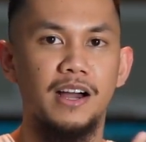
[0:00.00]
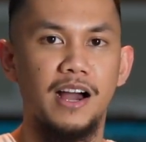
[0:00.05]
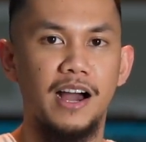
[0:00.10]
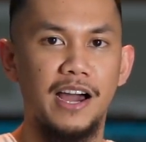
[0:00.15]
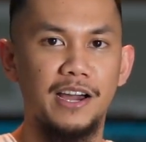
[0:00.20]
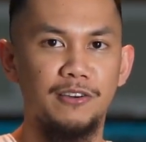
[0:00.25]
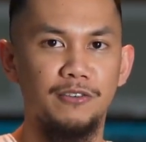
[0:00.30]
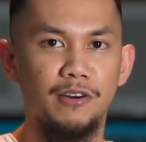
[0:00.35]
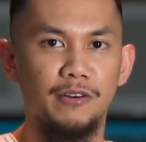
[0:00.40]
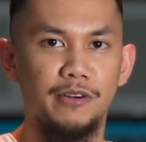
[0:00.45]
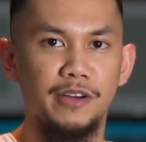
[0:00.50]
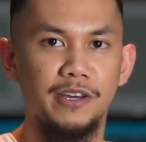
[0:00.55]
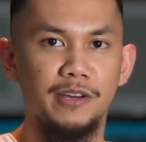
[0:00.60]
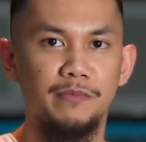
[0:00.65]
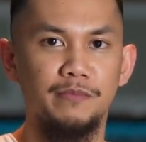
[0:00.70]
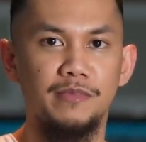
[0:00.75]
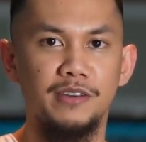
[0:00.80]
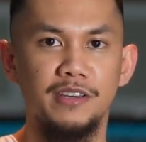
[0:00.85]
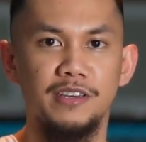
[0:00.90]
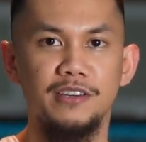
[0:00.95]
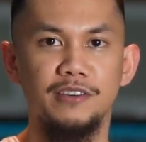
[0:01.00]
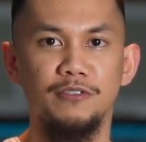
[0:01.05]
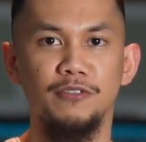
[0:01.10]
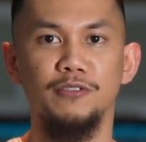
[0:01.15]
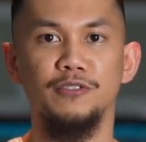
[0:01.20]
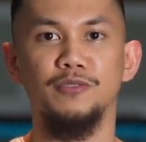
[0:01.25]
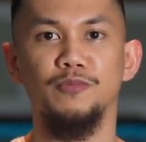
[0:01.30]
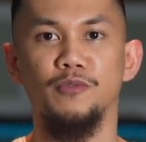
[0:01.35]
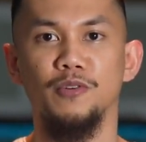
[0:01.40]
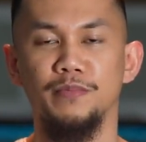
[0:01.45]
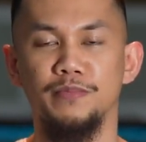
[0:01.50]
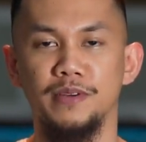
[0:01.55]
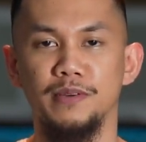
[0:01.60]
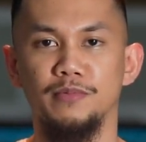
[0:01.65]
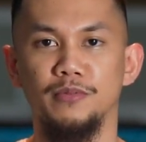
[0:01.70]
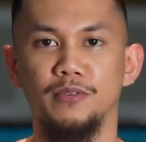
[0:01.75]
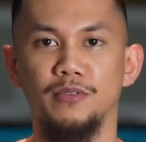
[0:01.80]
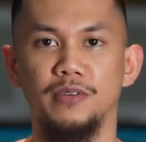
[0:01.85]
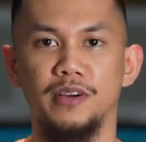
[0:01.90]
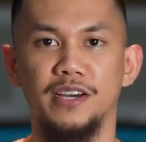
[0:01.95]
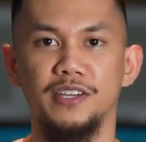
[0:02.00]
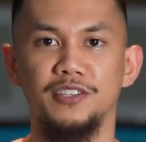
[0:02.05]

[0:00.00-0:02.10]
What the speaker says: I grow him, he grows more people.